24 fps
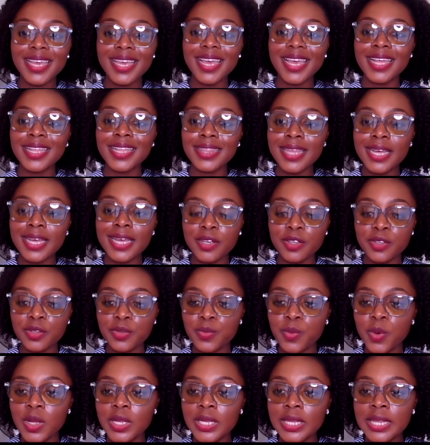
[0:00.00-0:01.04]
and that is
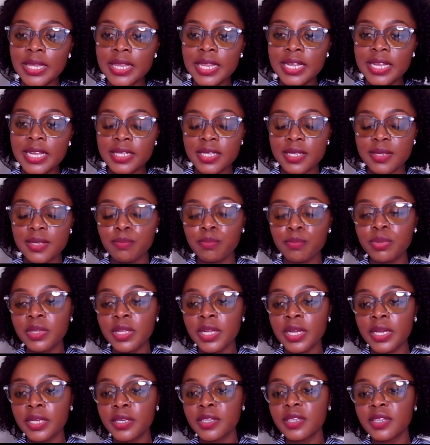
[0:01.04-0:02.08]
what lets
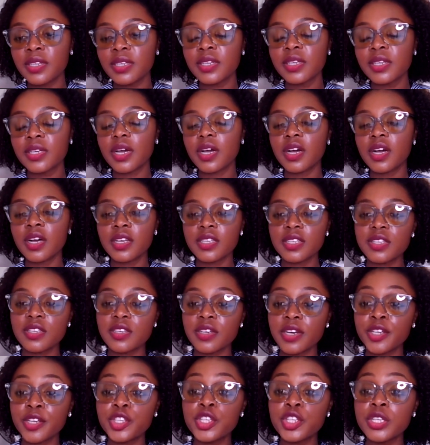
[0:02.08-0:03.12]
blood
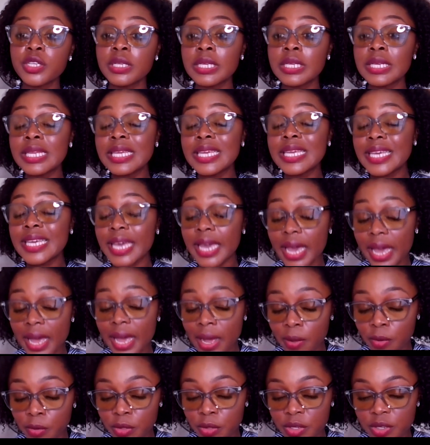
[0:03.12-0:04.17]
start to leak
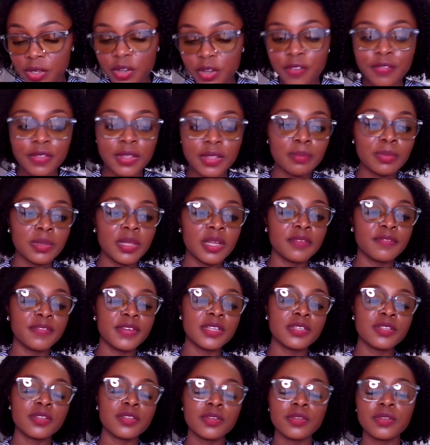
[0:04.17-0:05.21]
out of the blood
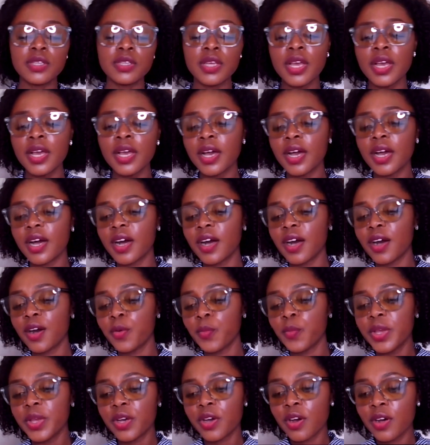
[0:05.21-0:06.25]
vessels.
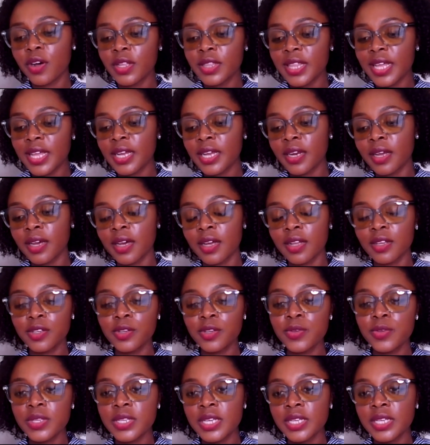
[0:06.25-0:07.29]
We call that
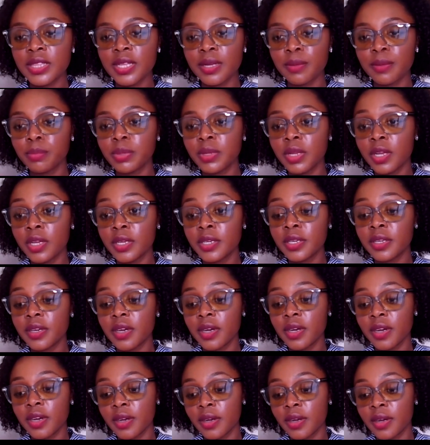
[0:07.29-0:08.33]
losing the blood
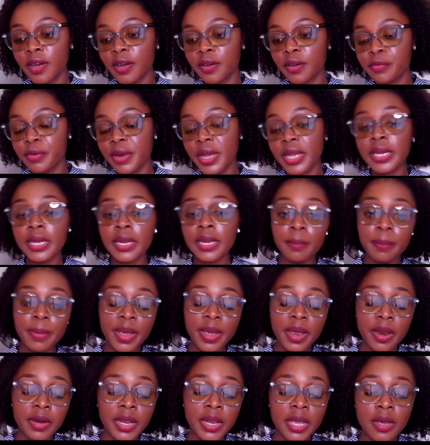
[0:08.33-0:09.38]
retina
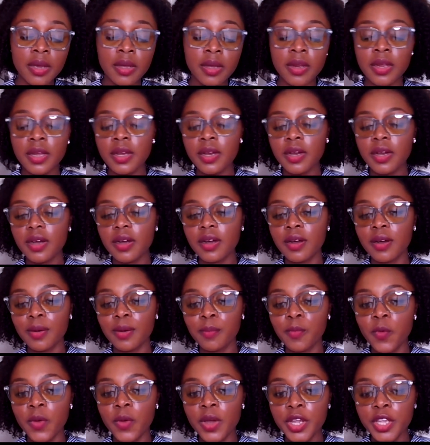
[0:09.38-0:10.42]
barrier,
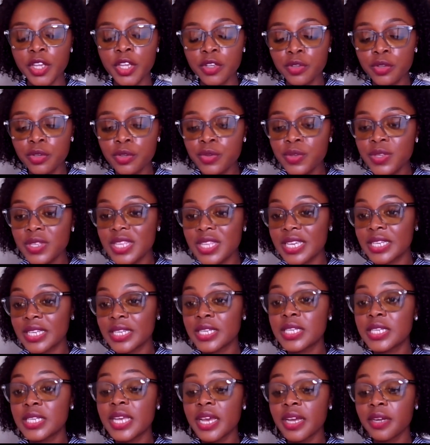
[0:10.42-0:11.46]
where you lose the
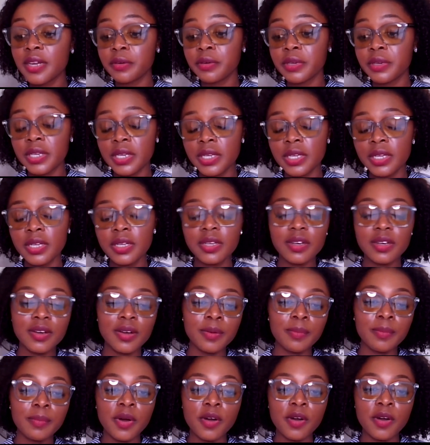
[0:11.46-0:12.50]
integrity
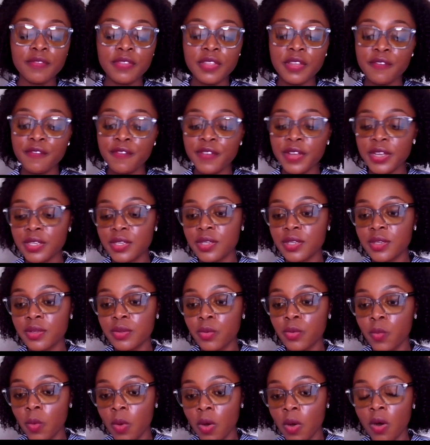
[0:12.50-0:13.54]
of the
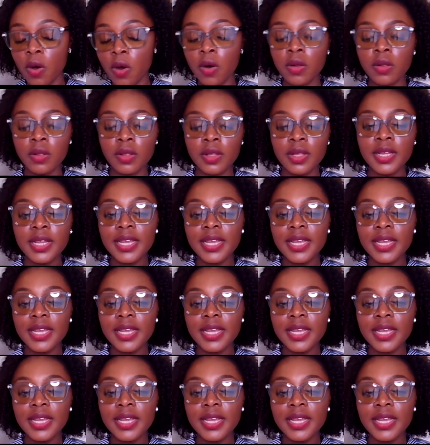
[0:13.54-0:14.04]
vessel wall,